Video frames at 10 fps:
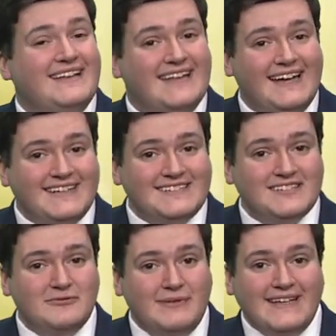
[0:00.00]
and then
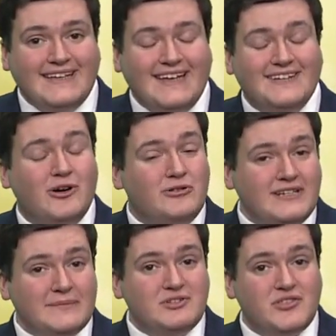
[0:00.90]
into the weekend, only up to